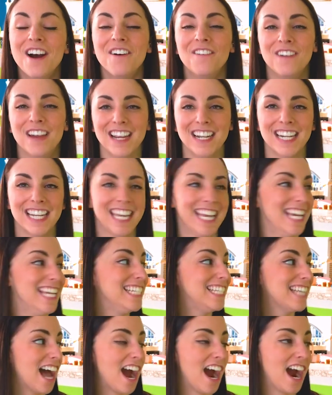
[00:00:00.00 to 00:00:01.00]
where
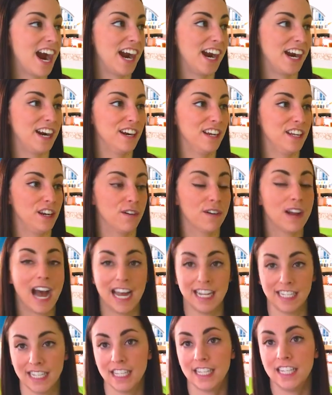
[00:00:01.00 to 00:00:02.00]
kids are,
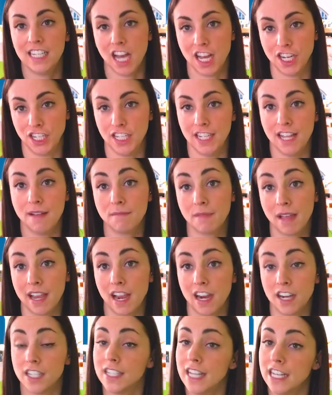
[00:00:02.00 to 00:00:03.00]
constantly touching them,
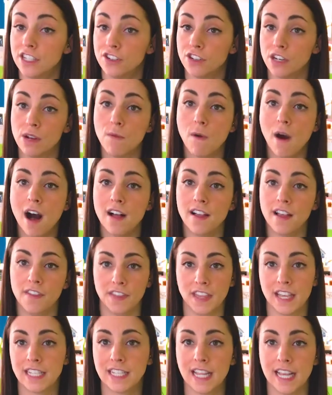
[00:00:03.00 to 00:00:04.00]
like our sensory wall
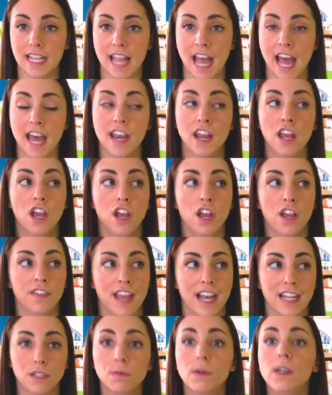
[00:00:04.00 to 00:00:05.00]
and things like that.
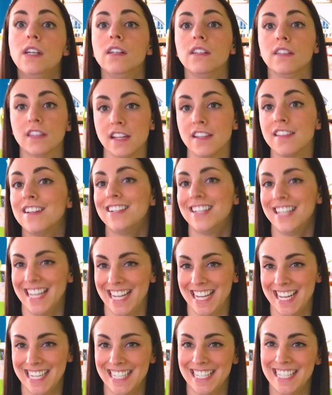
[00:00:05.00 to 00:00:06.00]
That's where the
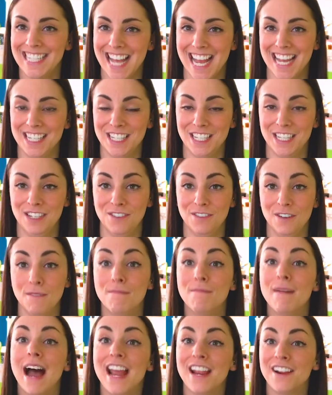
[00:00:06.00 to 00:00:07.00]
little hands tend to
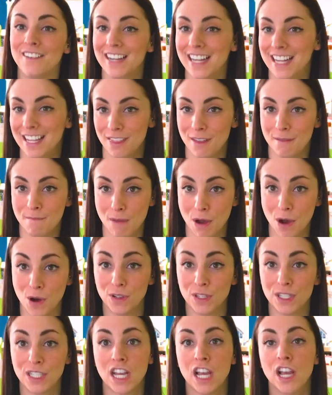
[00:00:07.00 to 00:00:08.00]
migrate the
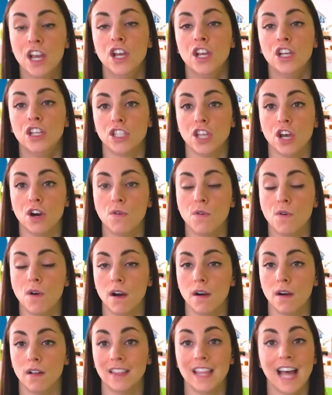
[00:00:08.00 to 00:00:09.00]
most.
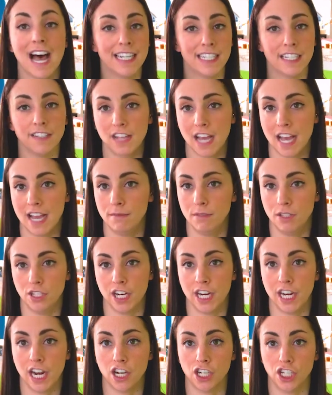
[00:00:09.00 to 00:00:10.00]
So lots of times
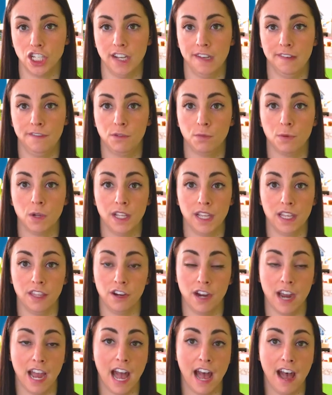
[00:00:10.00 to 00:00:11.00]
during our shift, we'll
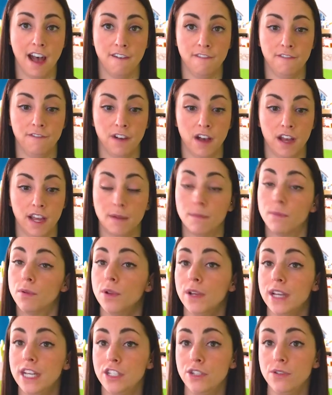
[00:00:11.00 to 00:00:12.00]
either have an
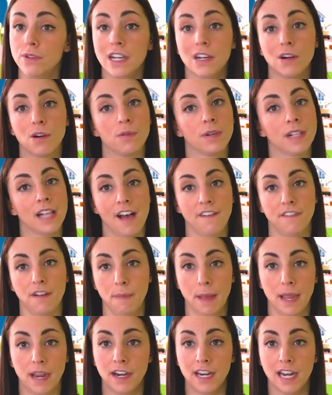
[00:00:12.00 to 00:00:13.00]
employee do it or we'll have a
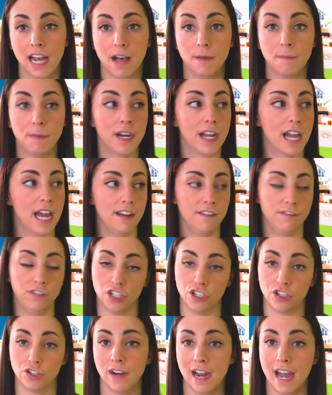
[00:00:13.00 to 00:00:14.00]
parent helper kind of
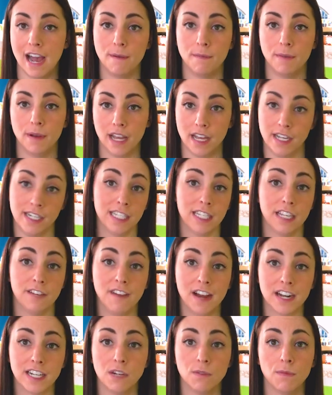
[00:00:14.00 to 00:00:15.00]
just grab a
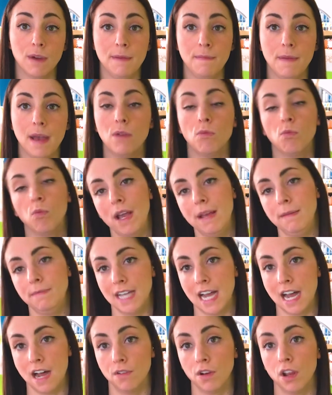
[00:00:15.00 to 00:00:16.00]
disinfectant wipe and wipe
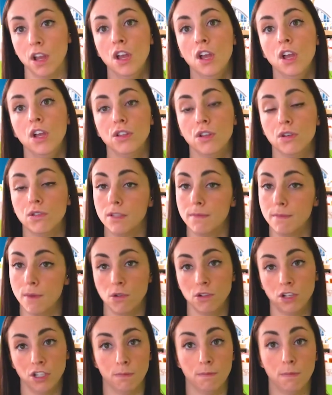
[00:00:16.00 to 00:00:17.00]
down those
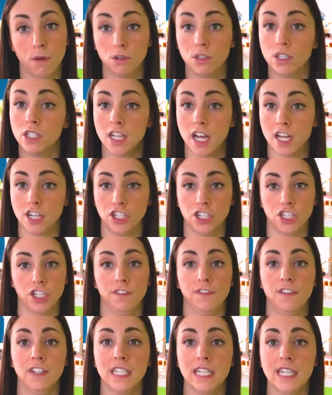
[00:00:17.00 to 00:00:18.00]
most touched
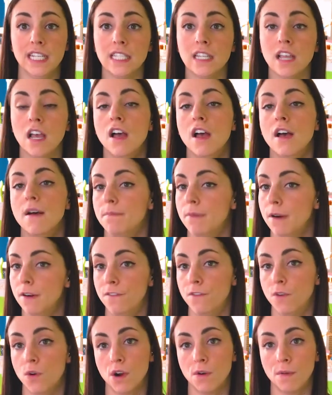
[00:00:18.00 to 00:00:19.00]
surfaces
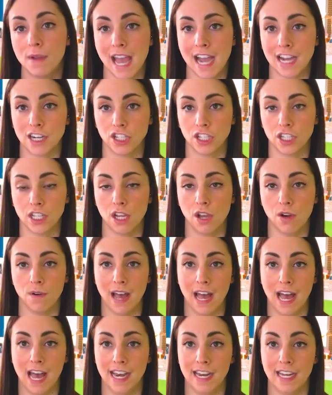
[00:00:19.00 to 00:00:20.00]
before we actually go
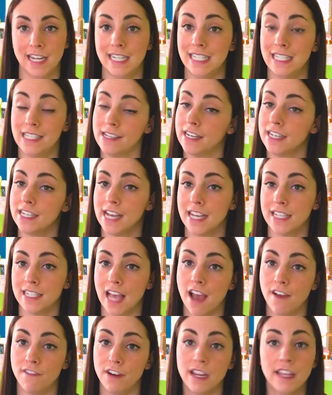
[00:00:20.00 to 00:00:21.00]
ahead and sanitize
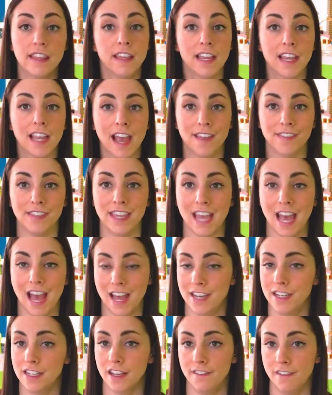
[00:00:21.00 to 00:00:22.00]
everything at the
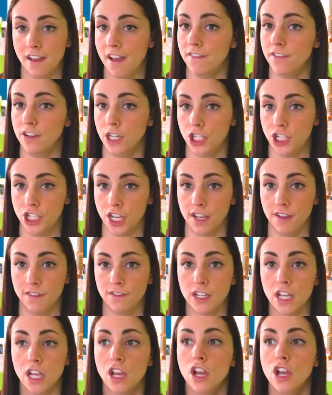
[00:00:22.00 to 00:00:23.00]
end of every
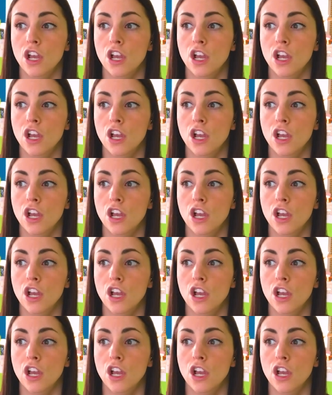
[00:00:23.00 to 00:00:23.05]
shift.